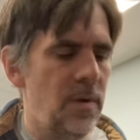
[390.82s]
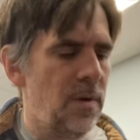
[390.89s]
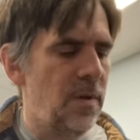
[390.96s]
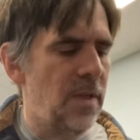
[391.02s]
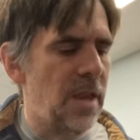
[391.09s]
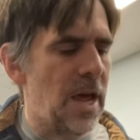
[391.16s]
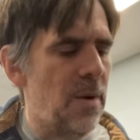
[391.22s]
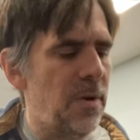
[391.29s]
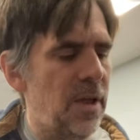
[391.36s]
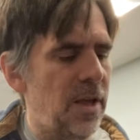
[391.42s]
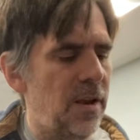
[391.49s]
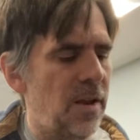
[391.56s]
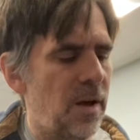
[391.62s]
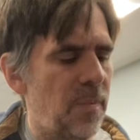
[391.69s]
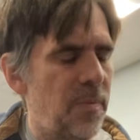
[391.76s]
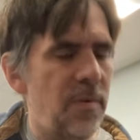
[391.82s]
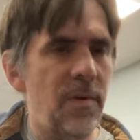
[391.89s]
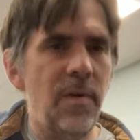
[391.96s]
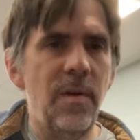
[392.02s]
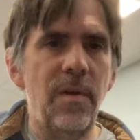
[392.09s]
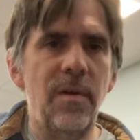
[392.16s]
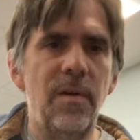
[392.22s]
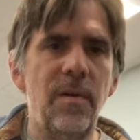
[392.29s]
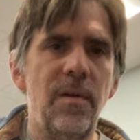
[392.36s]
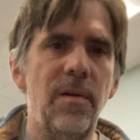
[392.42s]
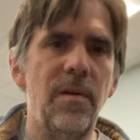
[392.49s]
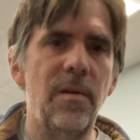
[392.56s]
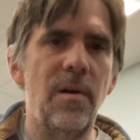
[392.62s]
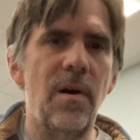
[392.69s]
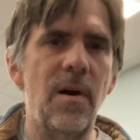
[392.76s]
then I would end up
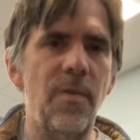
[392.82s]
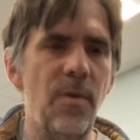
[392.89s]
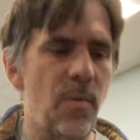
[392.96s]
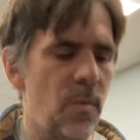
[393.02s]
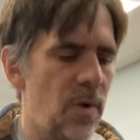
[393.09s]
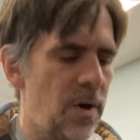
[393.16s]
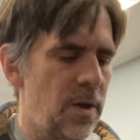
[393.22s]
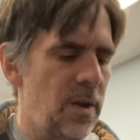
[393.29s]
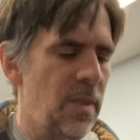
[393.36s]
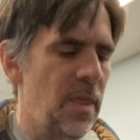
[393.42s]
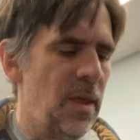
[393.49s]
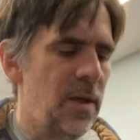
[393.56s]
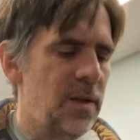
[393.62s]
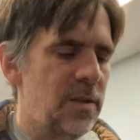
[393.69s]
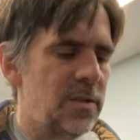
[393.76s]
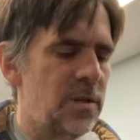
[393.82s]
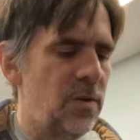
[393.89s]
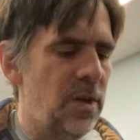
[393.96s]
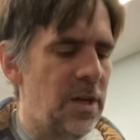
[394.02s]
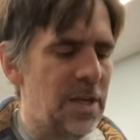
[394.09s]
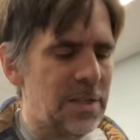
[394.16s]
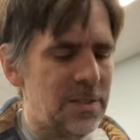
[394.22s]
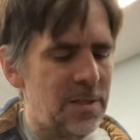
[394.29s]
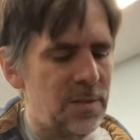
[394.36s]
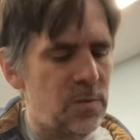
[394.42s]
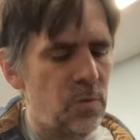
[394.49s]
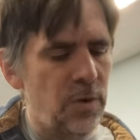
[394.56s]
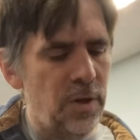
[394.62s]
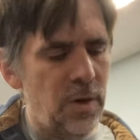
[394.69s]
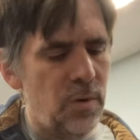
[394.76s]
on the 1. So it gets
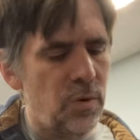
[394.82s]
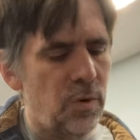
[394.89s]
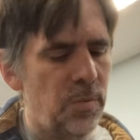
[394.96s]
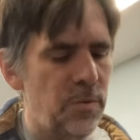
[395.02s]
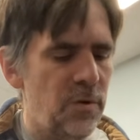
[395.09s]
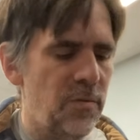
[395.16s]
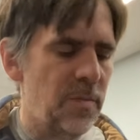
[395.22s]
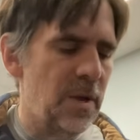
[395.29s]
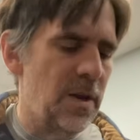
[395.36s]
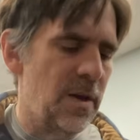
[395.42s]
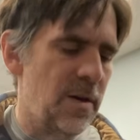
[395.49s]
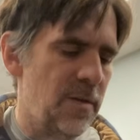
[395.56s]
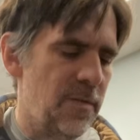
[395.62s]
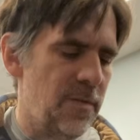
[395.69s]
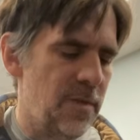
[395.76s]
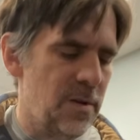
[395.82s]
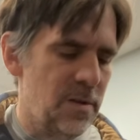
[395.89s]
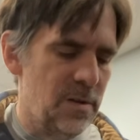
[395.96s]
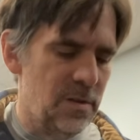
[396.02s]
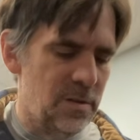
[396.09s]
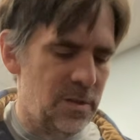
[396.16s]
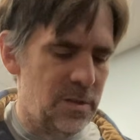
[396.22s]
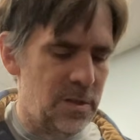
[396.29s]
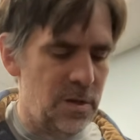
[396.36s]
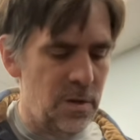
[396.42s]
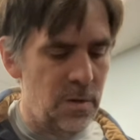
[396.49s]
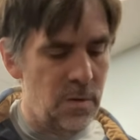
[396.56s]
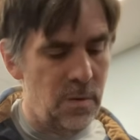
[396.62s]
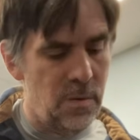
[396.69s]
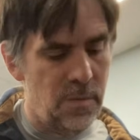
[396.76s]
this really cool movement of 2
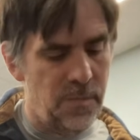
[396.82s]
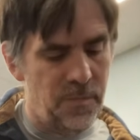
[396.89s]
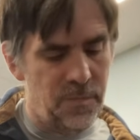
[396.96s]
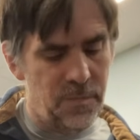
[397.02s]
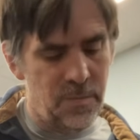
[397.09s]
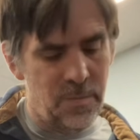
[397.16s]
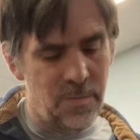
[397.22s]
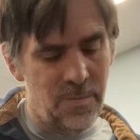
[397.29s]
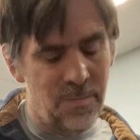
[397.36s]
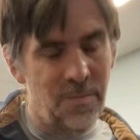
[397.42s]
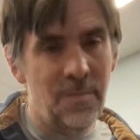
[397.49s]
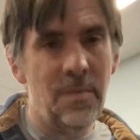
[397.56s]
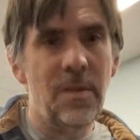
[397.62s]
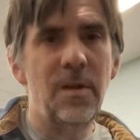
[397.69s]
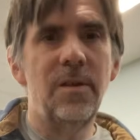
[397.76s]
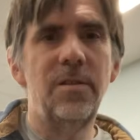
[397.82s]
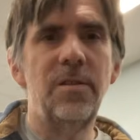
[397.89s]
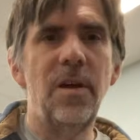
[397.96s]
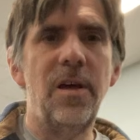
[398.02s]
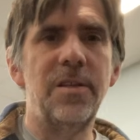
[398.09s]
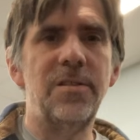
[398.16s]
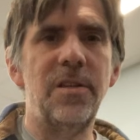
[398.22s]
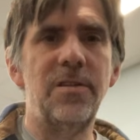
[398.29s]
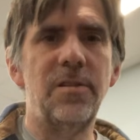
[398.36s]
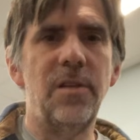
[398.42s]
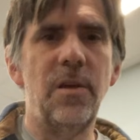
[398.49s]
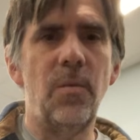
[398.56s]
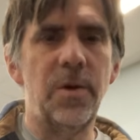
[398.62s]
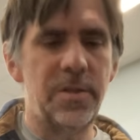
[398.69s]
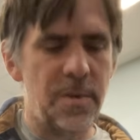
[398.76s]
to
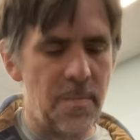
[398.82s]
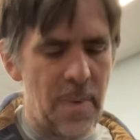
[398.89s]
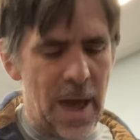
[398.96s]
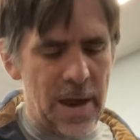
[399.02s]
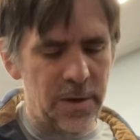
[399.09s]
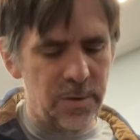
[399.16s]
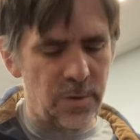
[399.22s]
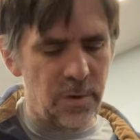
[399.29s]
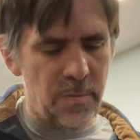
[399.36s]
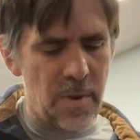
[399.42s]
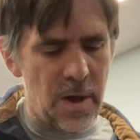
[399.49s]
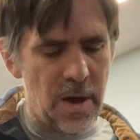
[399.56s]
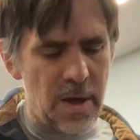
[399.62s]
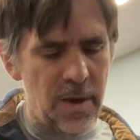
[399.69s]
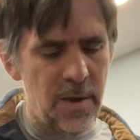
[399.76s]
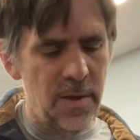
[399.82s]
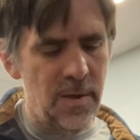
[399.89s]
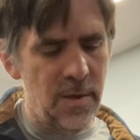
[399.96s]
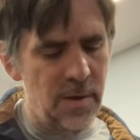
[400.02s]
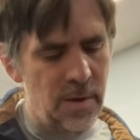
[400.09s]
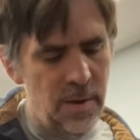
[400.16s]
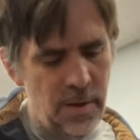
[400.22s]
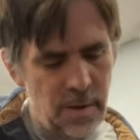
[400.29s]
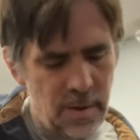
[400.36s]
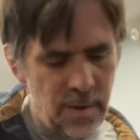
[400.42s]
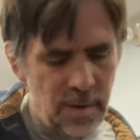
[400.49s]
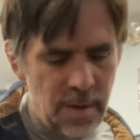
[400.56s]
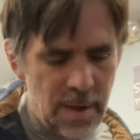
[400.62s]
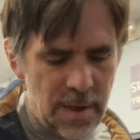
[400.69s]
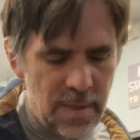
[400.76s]
essentially what's a backdoor mod,
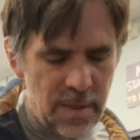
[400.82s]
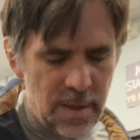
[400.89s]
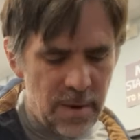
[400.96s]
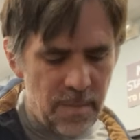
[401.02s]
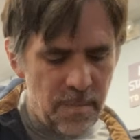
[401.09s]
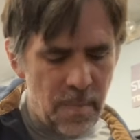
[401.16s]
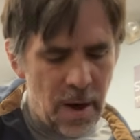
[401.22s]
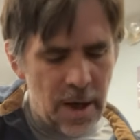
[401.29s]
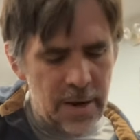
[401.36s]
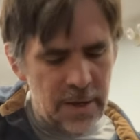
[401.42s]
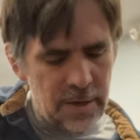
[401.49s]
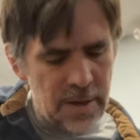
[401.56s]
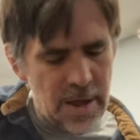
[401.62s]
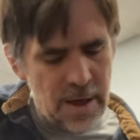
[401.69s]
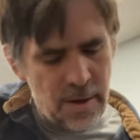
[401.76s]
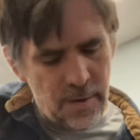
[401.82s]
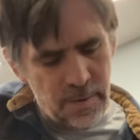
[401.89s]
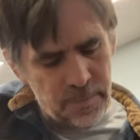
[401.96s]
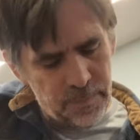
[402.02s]
and then modding down